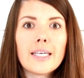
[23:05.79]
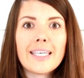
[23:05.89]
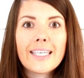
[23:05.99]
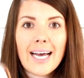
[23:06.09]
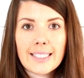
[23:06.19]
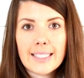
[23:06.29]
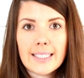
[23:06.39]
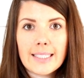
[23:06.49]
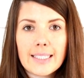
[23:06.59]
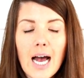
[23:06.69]

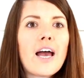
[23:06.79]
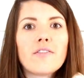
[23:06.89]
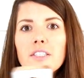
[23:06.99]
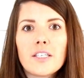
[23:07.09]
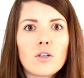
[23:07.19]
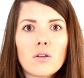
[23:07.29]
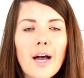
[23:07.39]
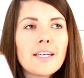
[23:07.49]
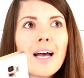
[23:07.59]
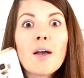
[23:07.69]
Yes, every single,
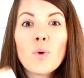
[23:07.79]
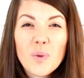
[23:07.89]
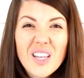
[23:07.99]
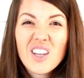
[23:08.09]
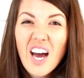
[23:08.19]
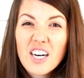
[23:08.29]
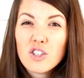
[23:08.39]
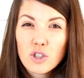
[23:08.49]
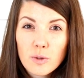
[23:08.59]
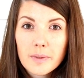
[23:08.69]
I work with a lot
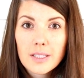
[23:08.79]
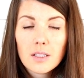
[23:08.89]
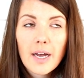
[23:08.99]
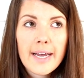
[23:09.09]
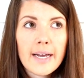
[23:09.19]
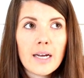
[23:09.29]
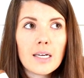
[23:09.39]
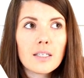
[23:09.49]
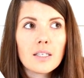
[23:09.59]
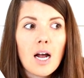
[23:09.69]
of groups,
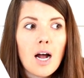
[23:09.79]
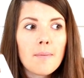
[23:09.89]
and